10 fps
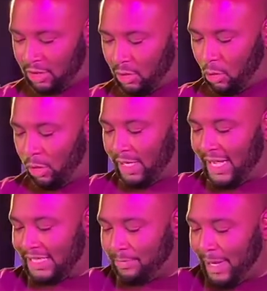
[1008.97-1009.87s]

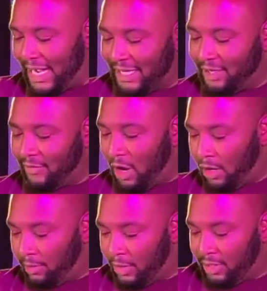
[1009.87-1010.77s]
organized body of
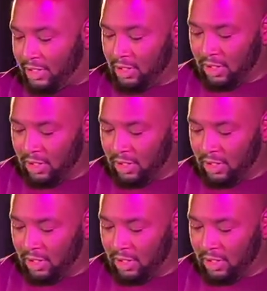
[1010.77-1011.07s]
armored